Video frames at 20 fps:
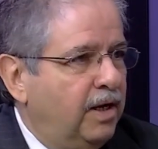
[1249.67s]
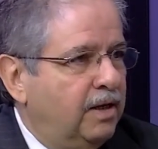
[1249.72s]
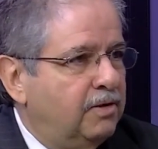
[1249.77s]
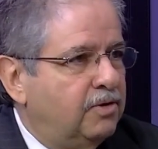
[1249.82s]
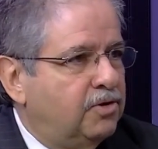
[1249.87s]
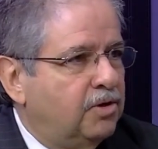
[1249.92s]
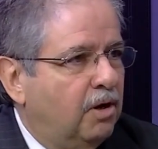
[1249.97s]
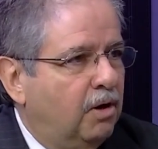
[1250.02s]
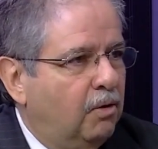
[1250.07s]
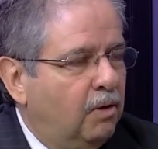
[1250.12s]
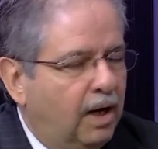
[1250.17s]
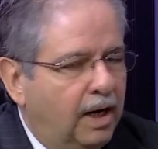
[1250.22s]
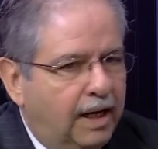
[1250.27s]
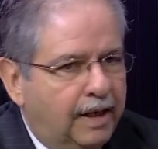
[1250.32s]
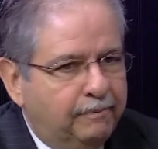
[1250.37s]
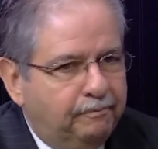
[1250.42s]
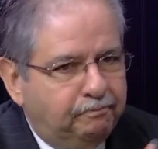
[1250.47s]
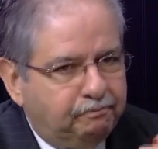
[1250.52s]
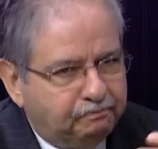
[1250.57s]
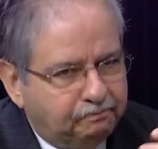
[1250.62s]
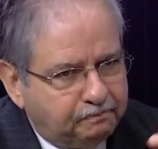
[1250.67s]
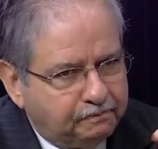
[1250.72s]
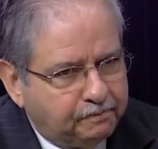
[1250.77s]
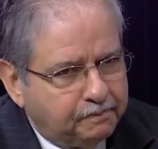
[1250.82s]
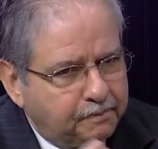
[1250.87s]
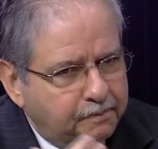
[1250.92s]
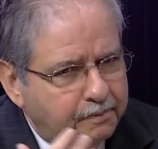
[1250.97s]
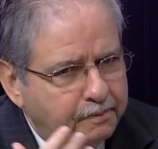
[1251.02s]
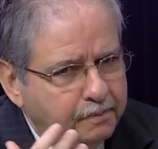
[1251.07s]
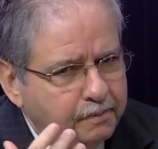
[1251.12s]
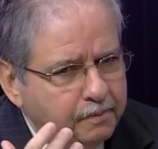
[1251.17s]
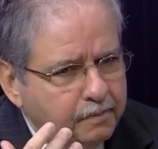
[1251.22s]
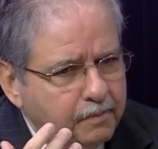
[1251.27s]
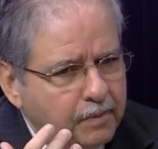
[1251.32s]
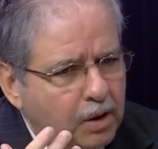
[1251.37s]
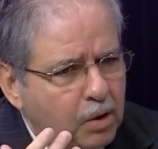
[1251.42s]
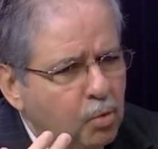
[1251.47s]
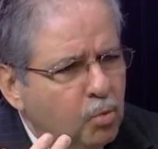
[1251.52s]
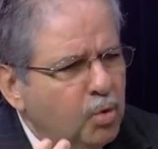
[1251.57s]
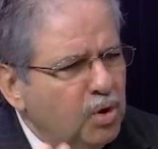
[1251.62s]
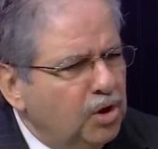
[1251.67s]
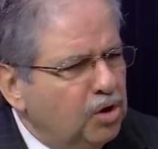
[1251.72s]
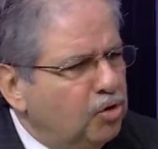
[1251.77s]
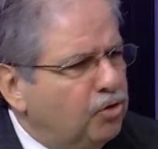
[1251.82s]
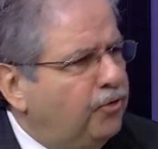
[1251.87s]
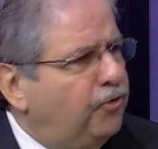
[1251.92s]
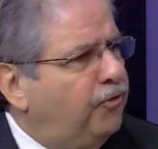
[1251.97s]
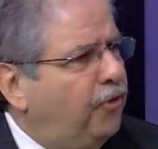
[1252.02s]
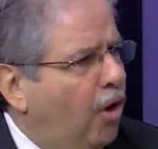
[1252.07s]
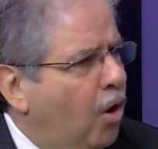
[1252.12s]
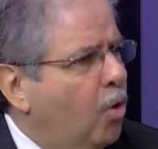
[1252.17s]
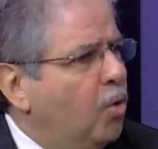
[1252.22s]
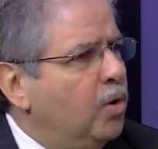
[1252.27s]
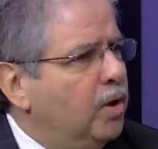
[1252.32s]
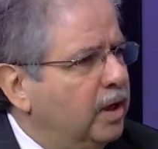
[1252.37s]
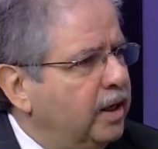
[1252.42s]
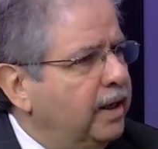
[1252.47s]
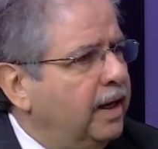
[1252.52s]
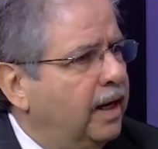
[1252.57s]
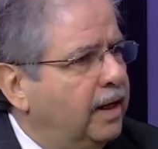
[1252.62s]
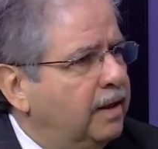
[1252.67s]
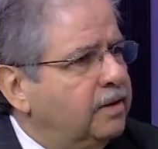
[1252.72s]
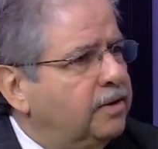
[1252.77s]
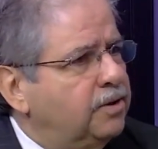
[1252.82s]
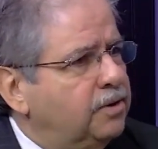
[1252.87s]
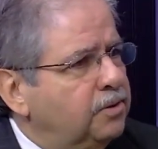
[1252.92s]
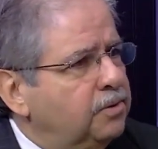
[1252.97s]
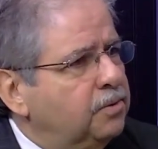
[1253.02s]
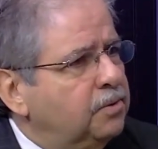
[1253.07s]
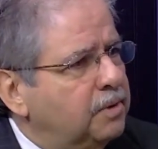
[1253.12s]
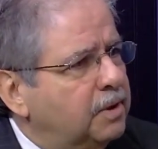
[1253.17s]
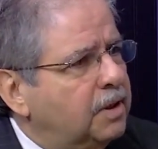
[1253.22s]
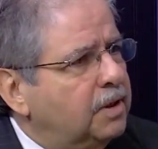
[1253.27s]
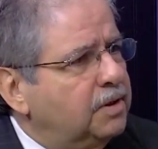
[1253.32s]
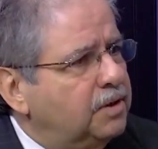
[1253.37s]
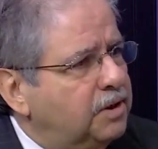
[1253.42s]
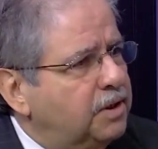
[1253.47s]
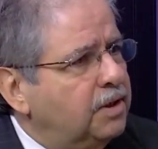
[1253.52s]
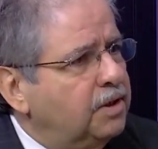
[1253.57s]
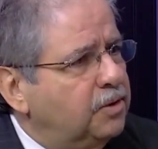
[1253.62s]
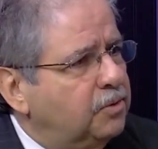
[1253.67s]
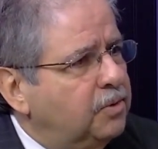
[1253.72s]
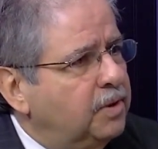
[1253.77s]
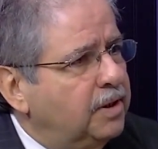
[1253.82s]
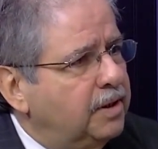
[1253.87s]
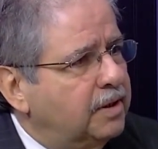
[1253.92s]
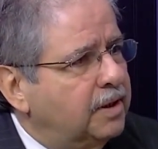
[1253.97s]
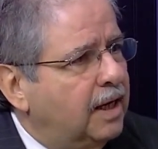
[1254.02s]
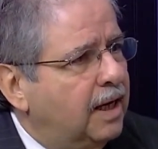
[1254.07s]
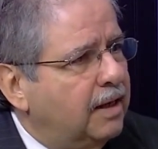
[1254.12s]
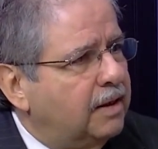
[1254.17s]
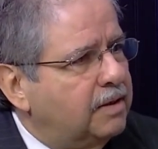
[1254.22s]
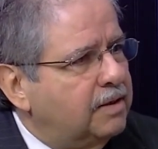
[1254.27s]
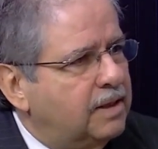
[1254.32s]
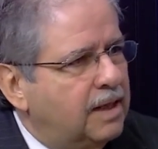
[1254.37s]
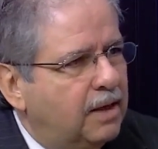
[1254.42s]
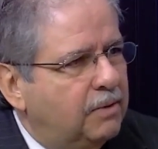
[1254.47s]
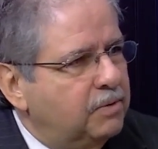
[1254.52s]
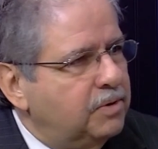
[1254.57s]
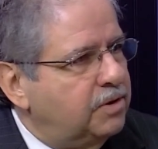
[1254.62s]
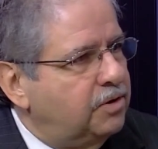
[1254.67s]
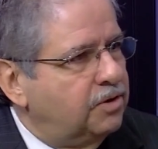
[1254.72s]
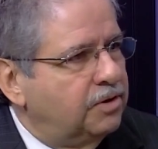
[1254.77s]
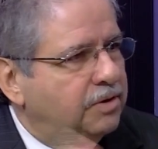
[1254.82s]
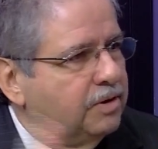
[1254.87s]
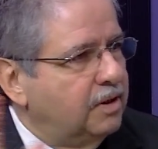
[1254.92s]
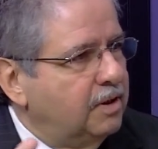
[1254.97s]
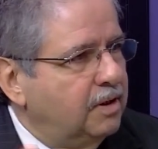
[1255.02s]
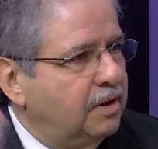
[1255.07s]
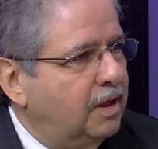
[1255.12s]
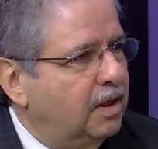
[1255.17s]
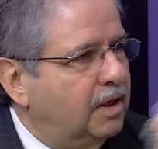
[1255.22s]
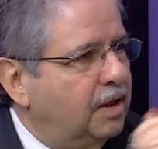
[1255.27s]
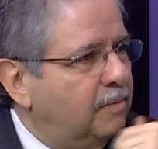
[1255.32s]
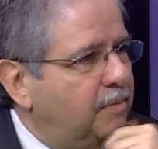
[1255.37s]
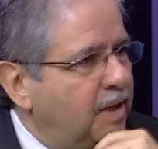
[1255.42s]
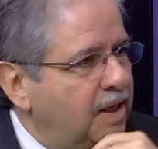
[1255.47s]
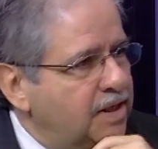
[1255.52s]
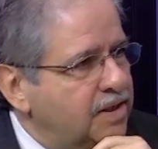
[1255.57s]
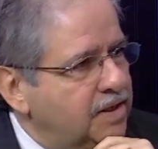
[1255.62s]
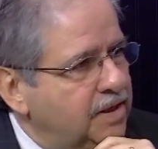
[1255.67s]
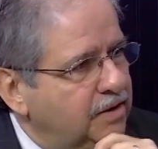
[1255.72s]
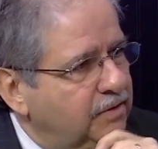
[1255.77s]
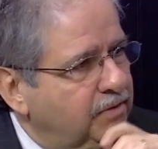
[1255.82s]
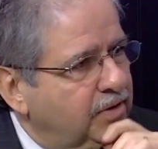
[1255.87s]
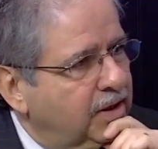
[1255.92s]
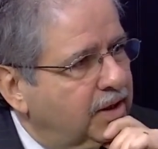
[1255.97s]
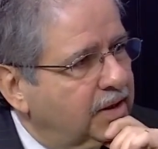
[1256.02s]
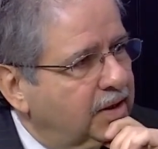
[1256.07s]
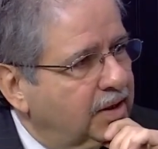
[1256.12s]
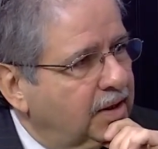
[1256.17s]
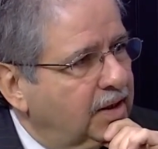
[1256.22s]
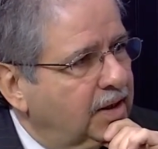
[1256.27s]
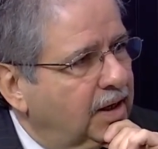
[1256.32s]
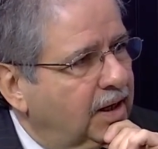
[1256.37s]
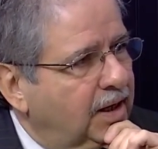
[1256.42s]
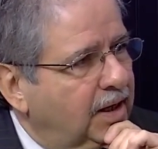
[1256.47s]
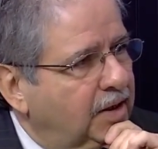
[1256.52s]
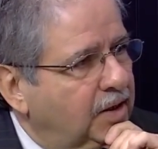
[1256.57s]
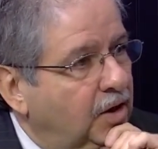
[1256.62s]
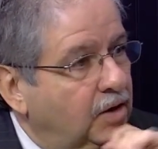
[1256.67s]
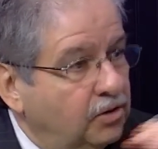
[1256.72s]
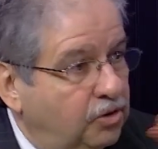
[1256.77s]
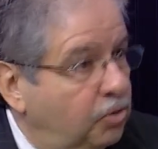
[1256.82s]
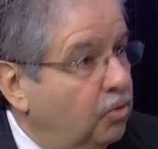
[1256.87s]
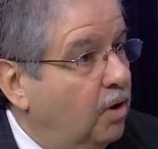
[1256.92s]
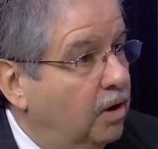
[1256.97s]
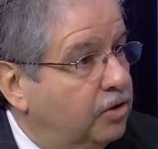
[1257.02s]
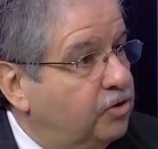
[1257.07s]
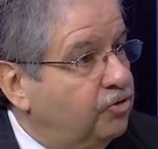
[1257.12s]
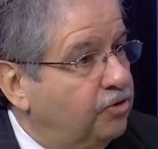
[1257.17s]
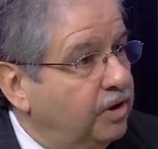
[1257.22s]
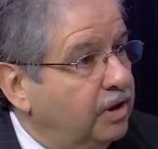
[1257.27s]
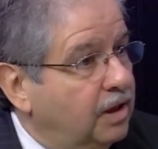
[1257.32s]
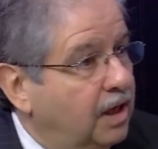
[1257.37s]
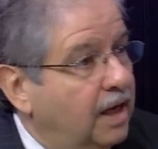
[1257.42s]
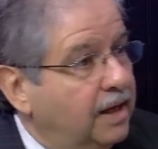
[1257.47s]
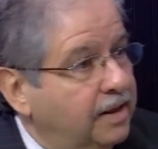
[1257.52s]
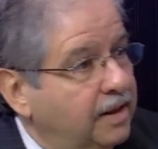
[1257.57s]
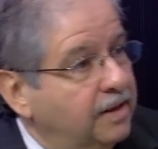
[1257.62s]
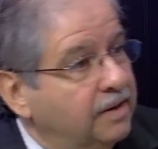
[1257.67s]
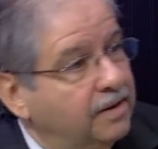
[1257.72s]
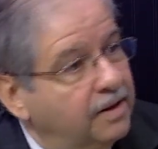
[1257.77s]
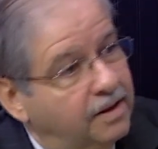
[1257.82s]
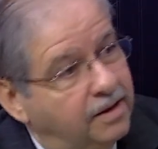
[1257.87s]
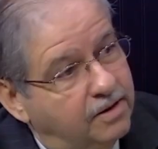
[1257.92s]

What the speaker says: So we look forward again to continuing that, because that was just an amazing event. And do our tree lighting there.